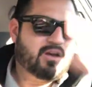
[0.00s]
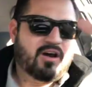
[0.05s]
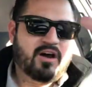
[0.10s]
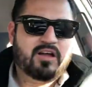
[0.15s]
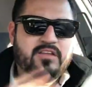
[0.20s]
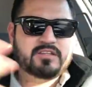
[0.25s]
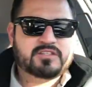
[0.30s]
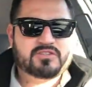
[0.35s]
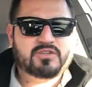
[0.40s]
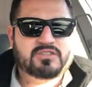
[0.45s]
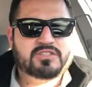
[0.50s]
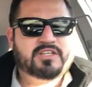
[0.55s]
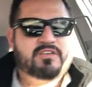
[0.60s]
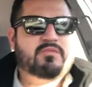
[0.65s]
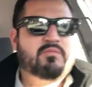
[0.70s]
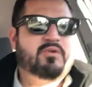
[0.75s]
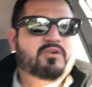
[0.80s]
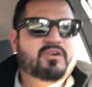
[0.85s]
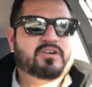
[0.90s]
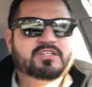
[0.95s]
All the
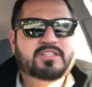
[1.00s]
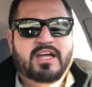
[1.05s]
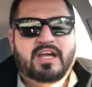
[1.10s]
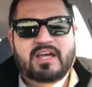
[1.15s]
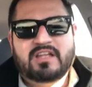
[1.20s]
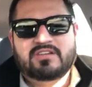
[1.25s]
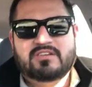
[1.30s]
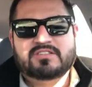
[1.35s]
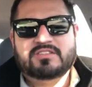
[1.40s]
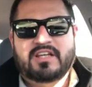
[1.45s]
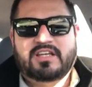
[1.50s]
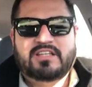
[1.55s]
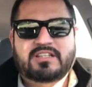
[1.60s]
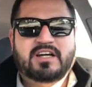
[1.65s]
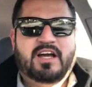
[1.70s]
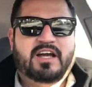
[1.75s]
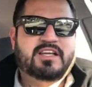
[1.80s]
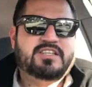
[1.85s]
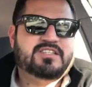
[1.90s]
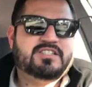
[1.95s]
SOLD7MORE's handles,
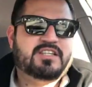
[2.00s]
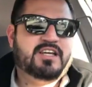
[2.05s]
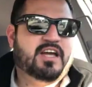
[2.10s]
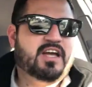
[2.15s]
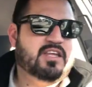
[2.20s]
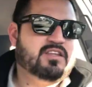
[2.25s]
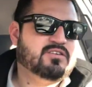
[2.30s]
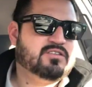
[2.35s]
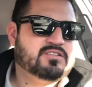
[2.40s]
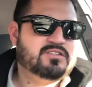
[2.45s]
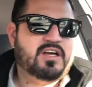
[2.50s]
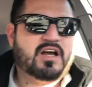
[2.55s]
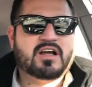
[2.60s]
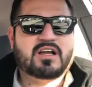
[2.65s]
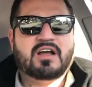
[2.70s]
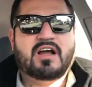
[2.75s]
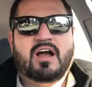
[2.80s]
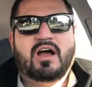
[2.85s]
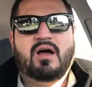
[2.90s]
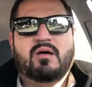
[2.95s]

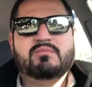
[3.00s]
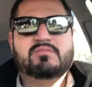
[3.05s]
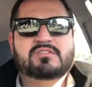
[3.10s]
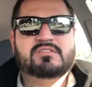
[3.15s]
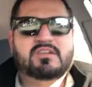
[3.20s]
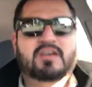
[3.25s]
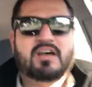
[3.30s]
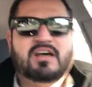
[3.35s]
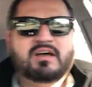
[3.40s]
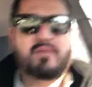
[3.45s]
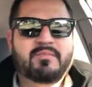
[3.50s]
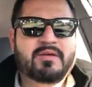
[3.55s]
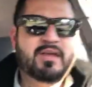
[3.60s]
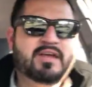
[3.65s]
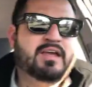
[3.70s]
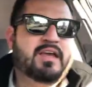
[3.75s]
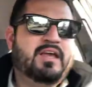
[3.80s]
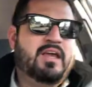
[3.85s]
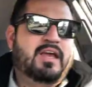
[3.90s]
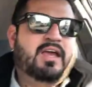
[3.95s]
ighandles.com.
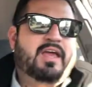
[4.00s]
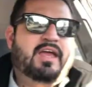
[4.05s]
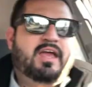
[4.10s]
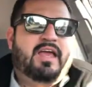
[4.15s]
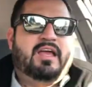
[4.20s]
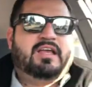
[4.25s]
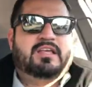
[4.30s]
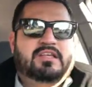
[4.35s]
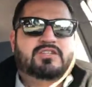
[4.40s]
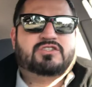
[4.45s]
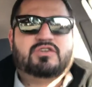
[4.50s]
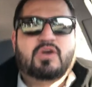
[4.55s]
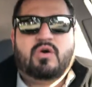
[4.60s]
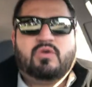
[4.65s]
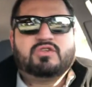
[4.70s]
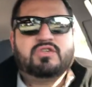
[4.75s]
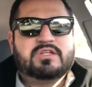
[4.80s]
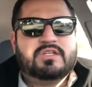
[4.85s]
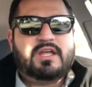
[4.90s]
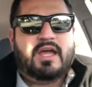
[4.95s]
So
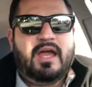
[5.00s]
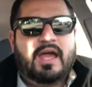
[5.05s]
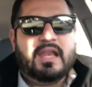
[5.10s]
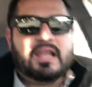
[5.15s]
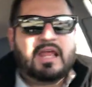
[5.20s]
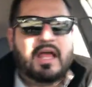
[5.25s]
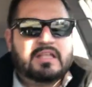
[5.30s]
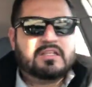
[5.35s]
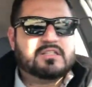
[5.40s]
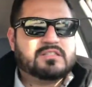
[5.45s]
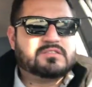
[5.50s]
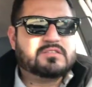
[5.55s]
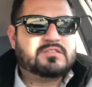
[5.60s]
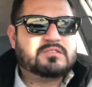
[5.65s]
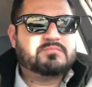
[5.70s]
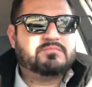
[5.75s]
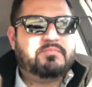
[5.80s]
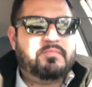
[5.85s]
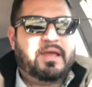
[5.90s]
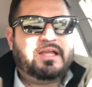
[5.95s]
today I'd like to
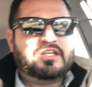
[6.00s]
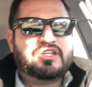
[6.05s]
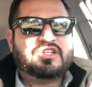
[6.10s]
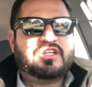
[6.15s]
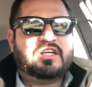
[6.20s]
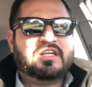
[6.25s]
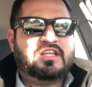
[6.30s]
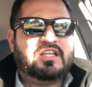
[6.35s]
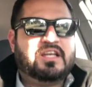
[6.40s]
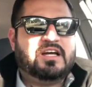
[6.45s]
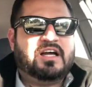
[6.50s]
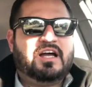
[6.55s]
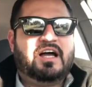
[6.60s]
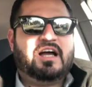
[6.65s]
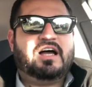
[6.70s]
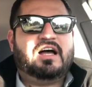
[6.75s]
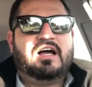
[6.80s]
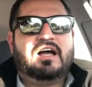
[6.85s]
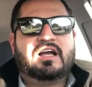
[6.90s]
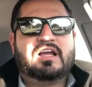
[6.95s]
mention
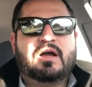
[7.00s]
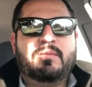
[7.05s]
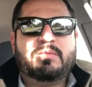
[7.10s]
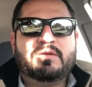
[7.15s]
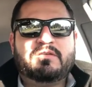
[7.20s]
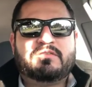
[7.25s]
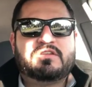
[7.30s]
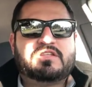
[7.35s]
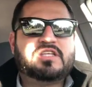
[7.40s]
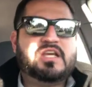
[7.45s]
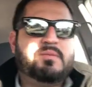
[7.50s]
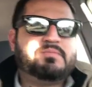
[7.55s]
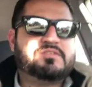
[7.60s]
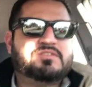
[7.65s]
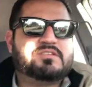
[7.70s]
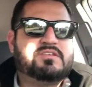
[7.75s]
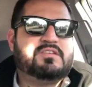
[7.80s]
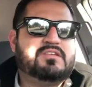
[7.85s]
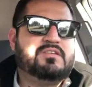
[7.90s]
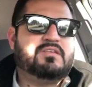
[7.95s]
a couple of
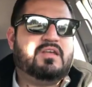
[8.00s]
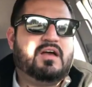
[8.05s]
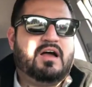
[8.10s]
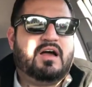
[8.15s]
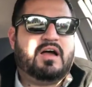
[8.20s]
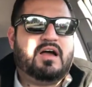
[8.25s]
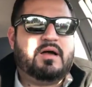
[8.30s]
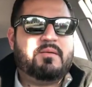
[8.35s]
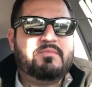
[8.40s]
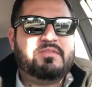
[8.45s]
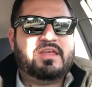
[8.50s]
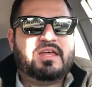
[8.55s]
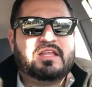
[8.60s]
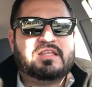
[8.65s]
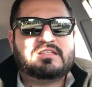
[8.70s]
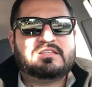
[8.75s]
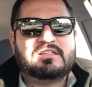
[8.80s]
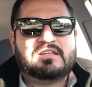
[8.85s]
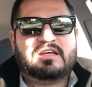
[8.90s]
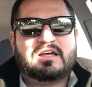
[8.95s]
tips that
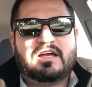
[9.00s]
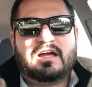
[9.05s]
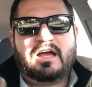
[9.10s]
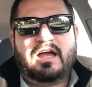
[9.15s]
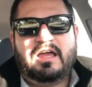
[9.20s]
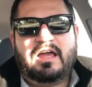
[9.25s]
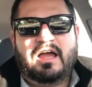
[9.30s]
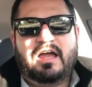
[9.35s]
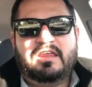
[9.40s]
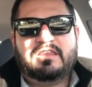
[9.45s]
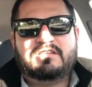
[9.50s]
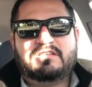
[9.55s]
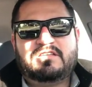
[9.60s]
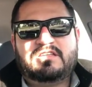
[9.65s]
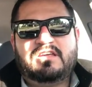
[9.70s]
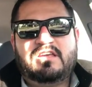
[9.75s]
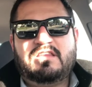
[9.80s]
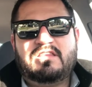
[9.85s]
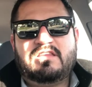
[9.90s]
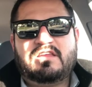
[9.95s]
I
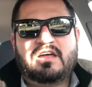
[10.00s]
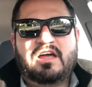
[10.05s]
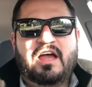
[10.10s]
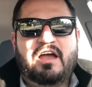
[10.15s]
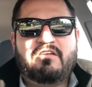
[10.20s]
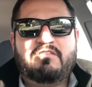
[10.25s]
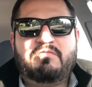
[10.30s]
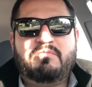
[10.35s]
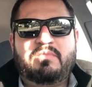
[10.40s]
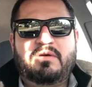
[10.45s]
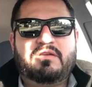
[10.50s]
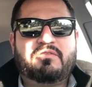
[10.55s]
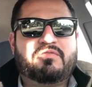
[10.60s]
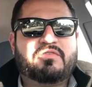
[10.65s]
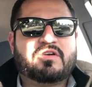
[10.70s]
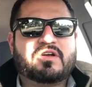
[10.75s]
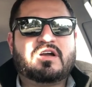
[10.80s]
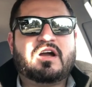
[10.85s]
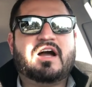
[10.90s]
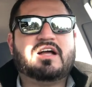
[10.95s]
see that have been
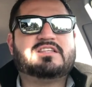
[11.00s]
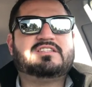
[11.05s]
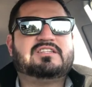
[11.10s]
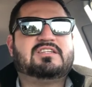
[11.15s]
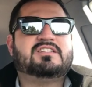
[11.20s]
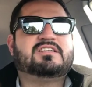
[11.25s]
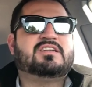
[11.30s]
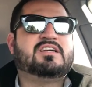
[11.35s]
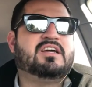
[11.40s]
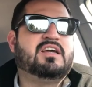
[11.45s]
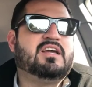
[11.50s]
forgotten.